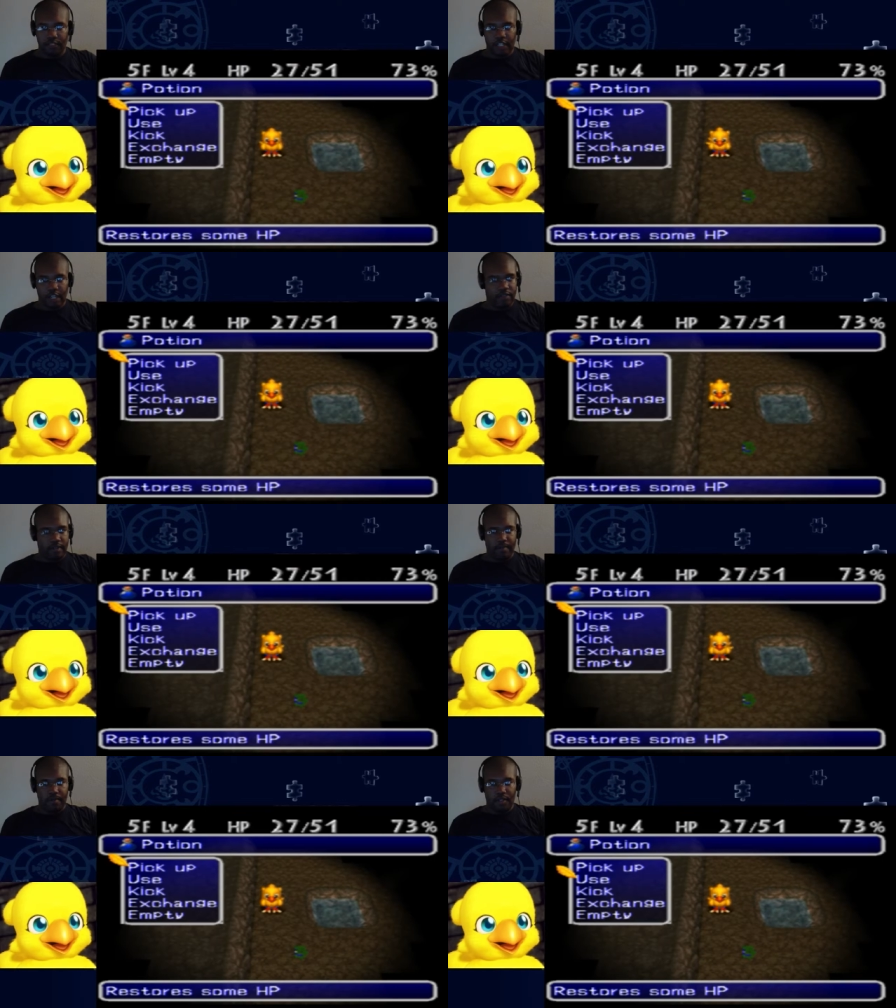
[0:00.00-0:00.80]
That's
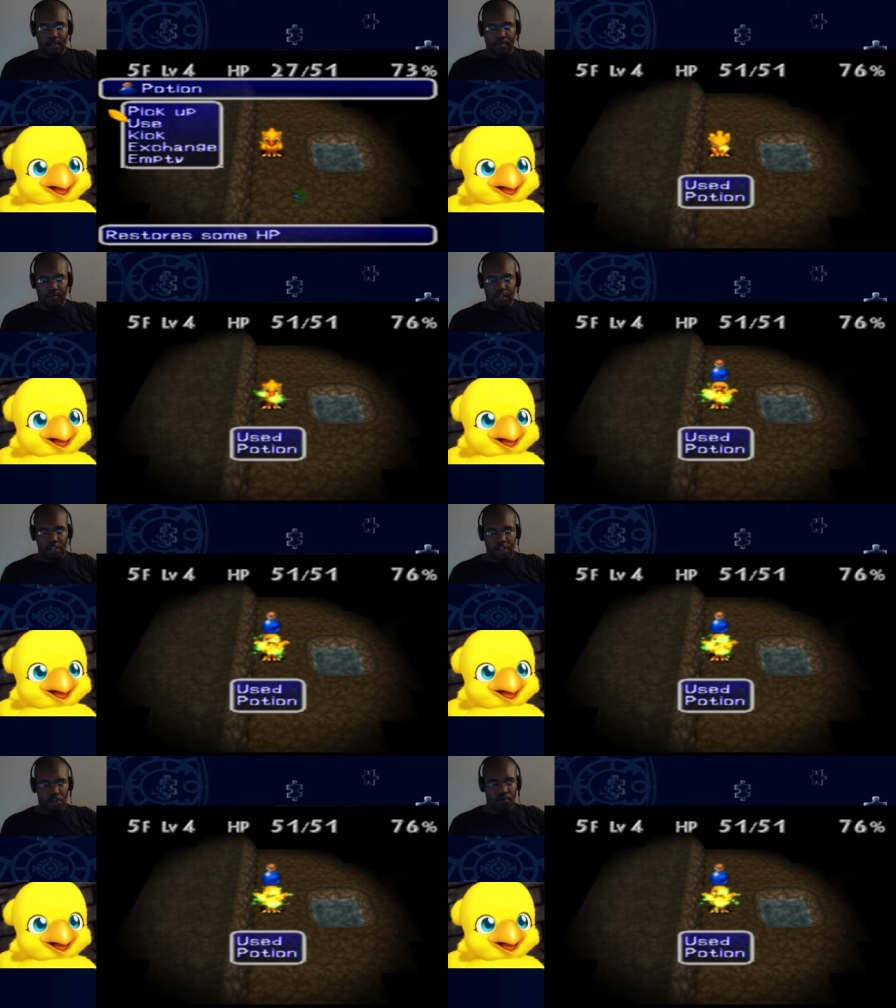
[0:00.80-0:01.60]
right.
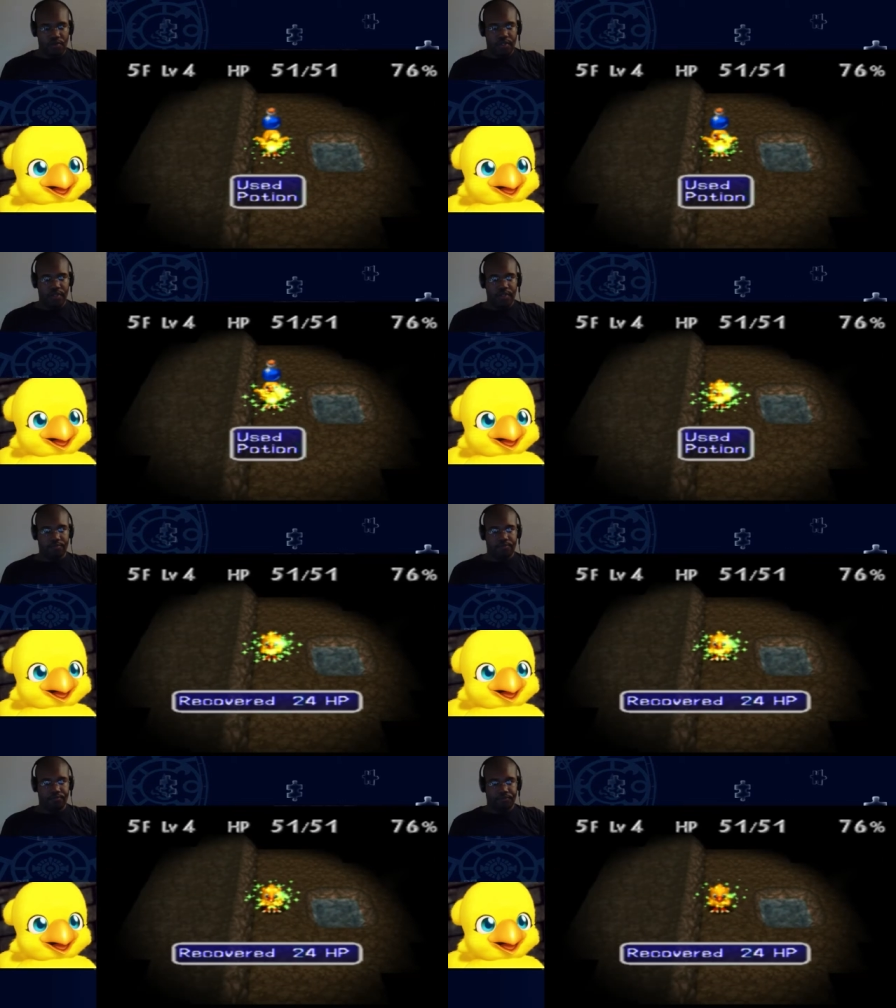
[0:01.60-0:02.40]
Use.
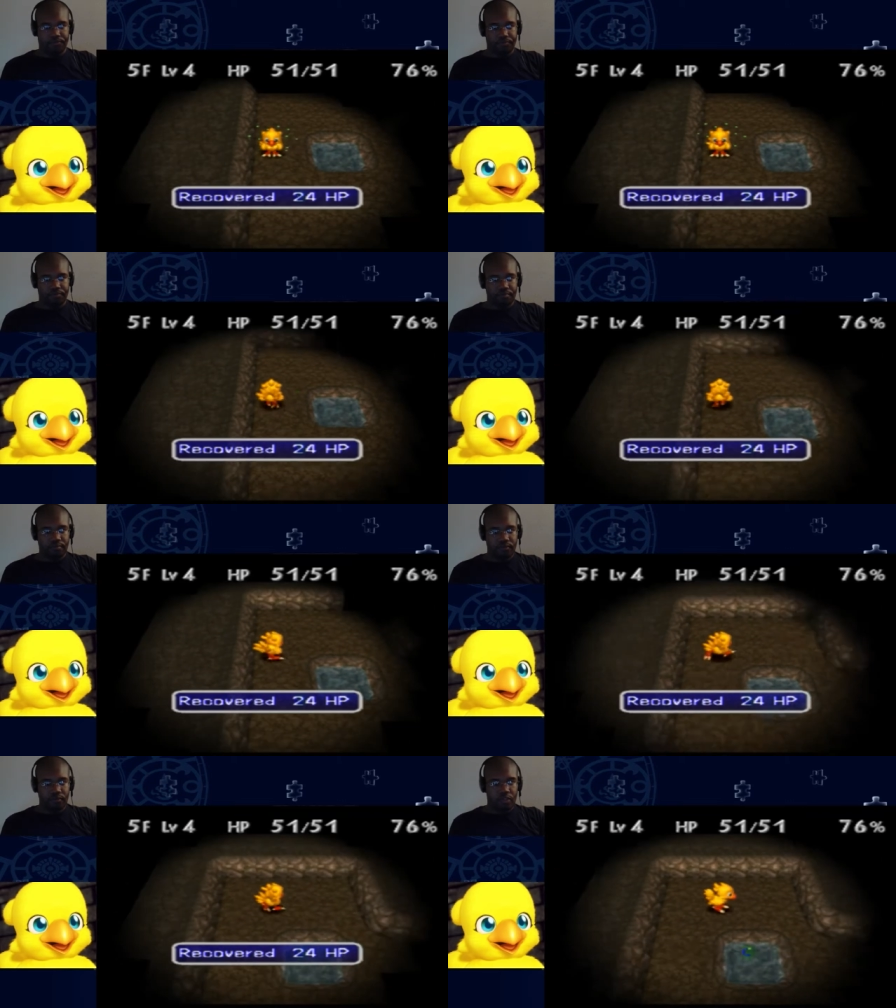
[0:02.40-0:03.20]

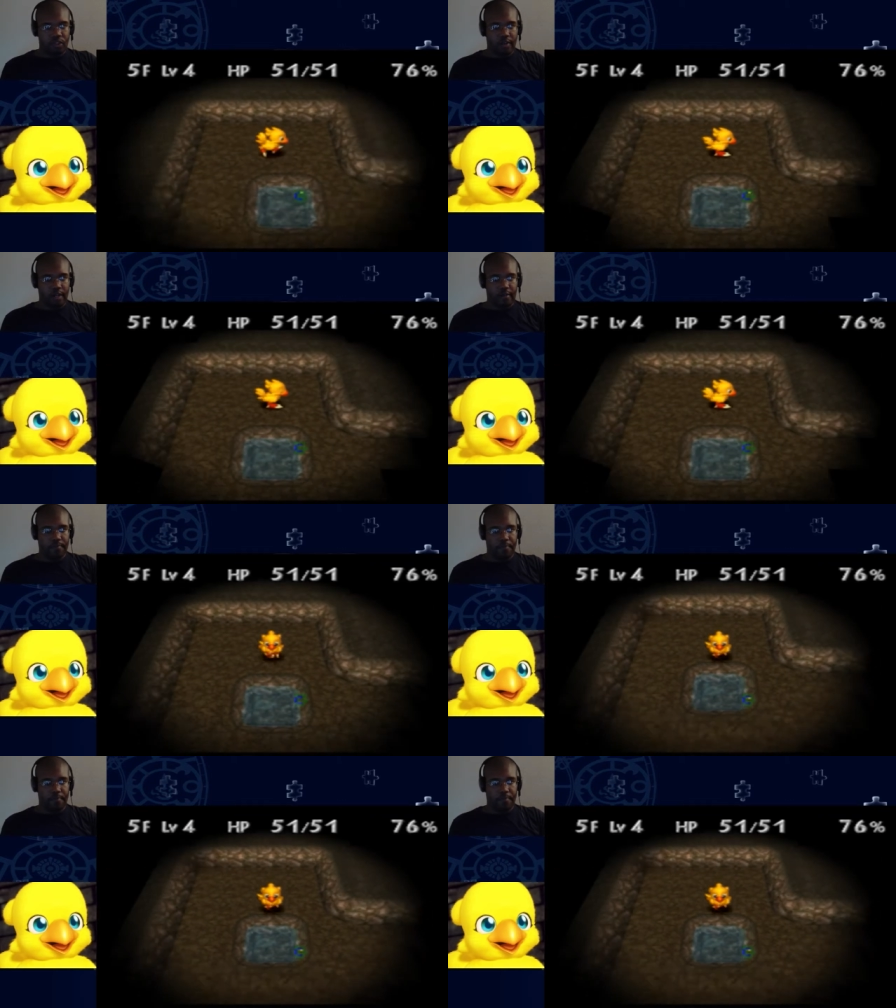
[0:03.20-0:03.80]
All right.